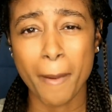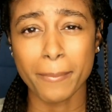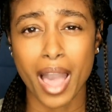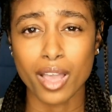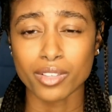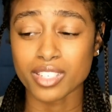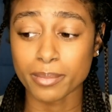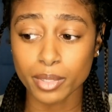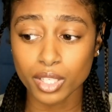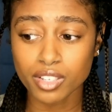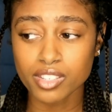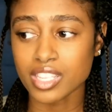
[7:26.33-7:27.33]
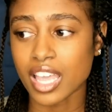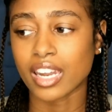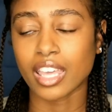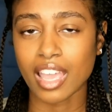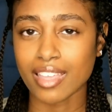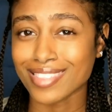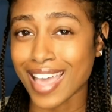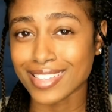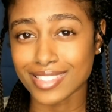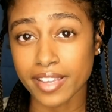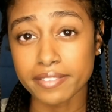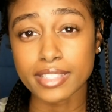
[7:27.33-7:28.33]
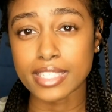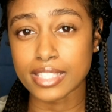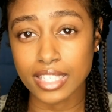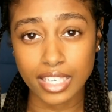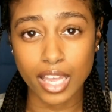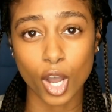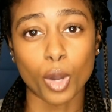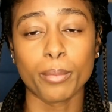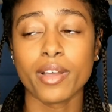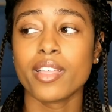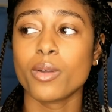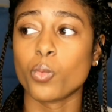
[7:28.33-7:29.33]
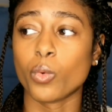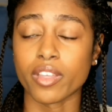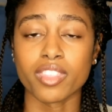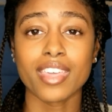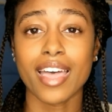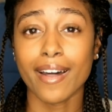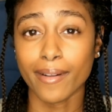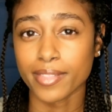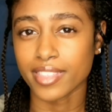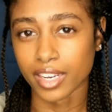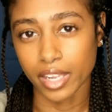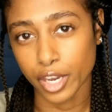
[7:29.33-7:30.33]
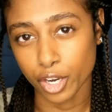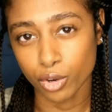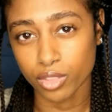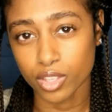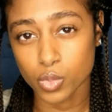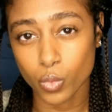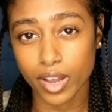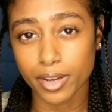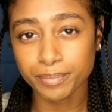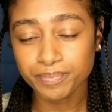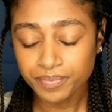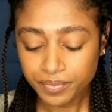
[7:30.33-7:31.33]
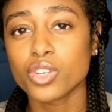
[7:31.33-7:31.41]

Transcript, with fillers: Biotin pills, and again, that definitely did help with health and hair growth as well.